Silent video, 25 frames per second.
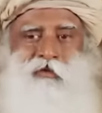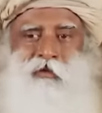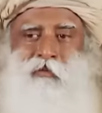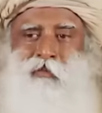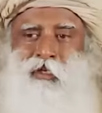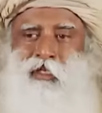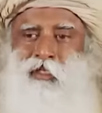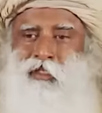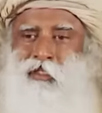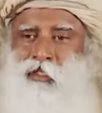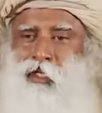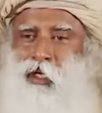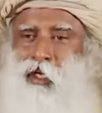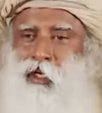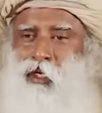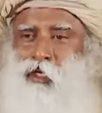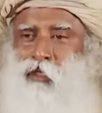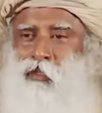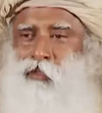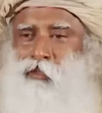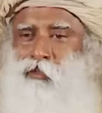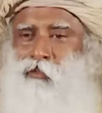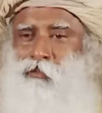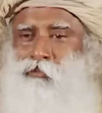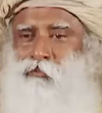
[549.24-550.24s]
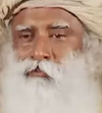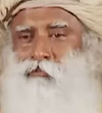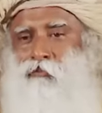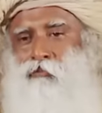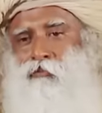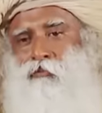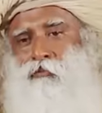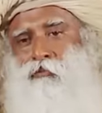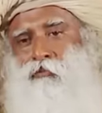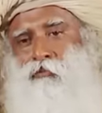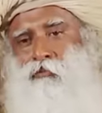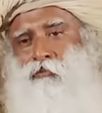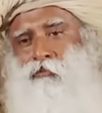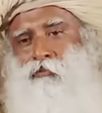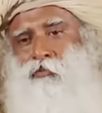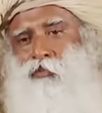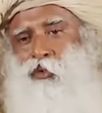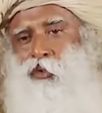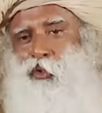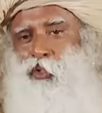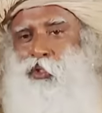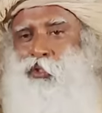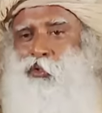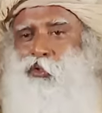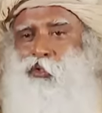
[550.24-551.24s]
from inside,
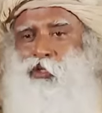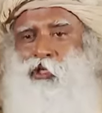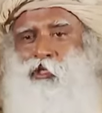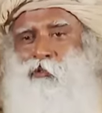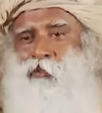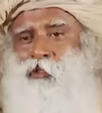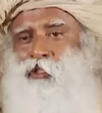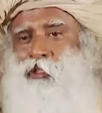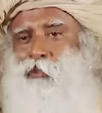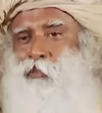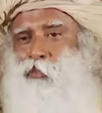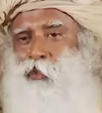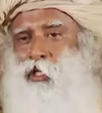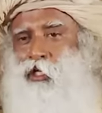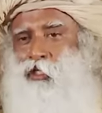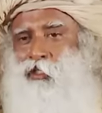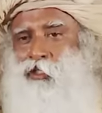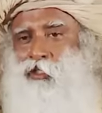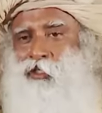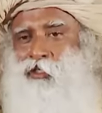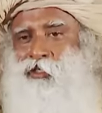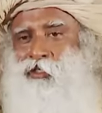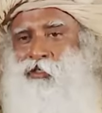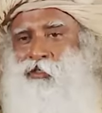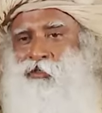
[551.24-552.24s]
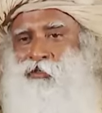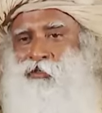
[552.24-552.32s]
you can only be depressed.